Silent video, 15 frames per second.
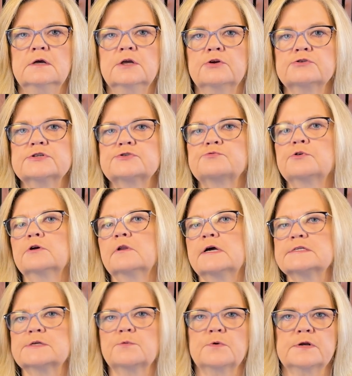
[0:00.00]
You're just
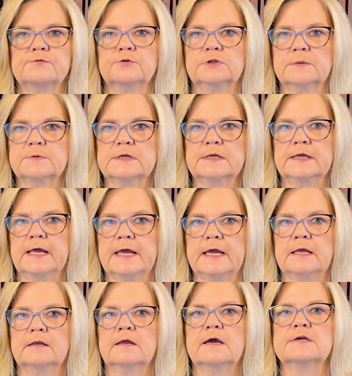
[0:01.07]
realizing whatever limited
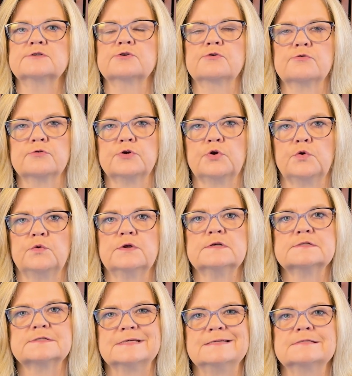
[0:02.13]
gain has accrued
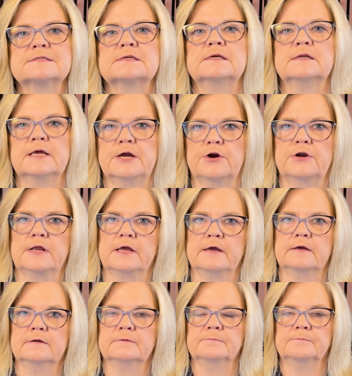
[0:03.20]
since inheriting
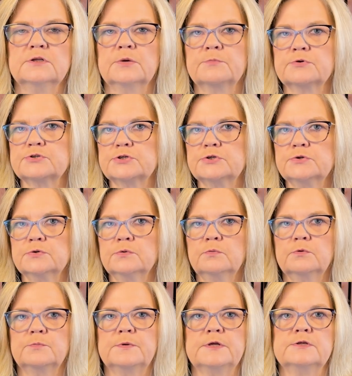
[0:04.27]
it. Number two
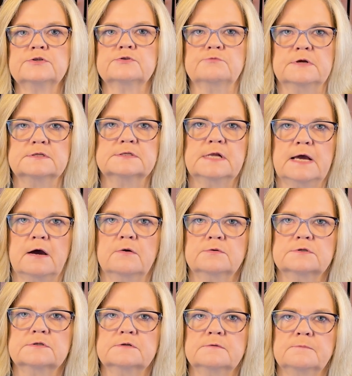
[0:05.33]
would be to rent it out.
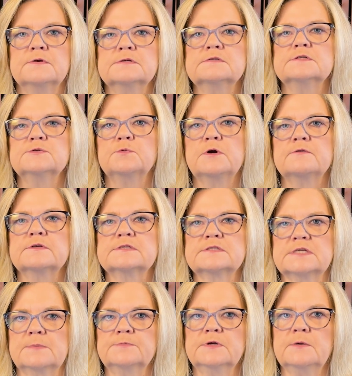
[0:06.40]
This is where the
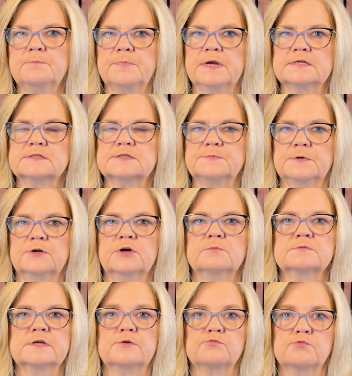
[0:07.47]
stepped-up basis
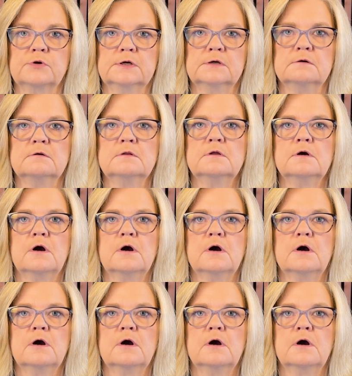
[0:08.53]
becomes a real,